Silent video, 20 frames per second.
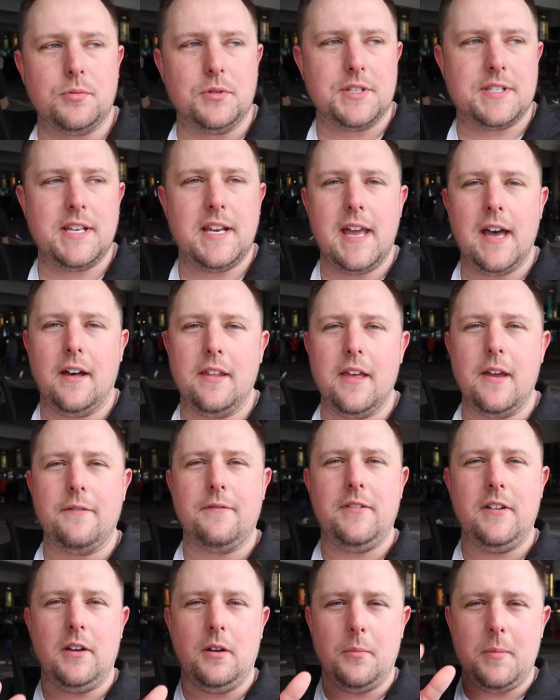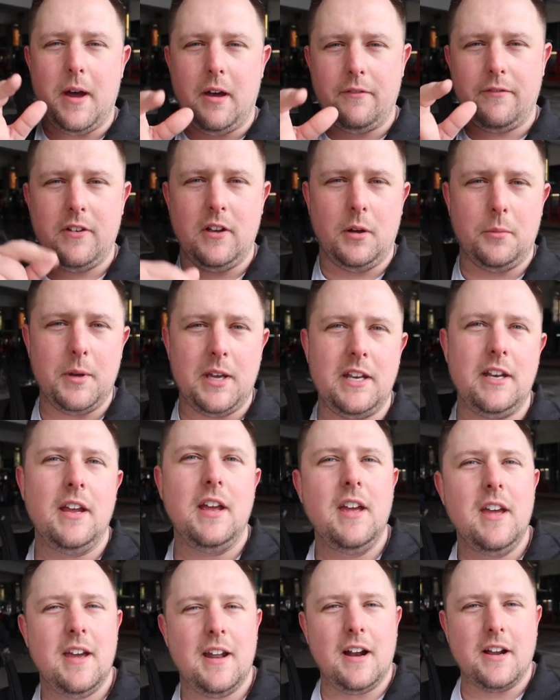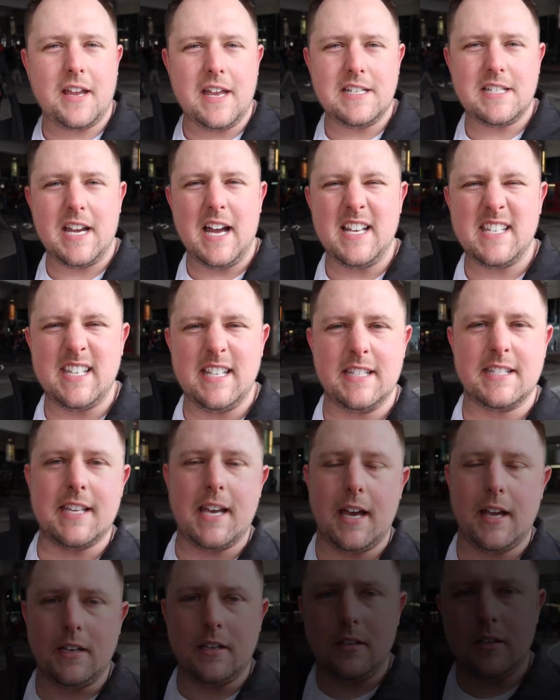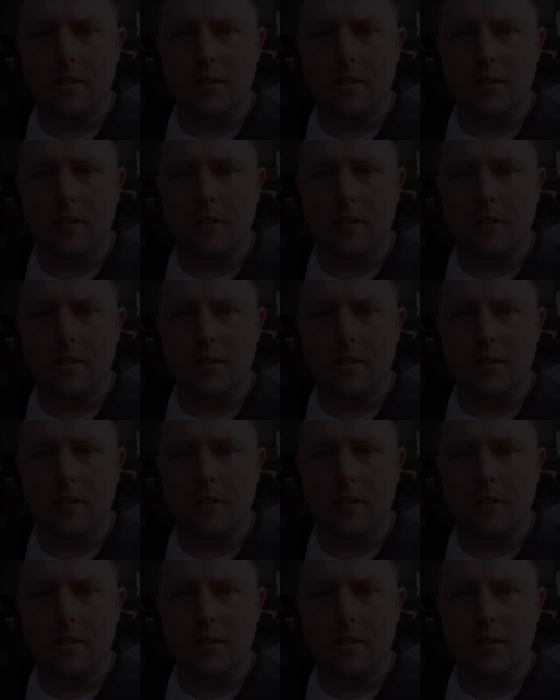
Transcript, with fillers: We'll see how they feel about filming. I'll catch you guys inside.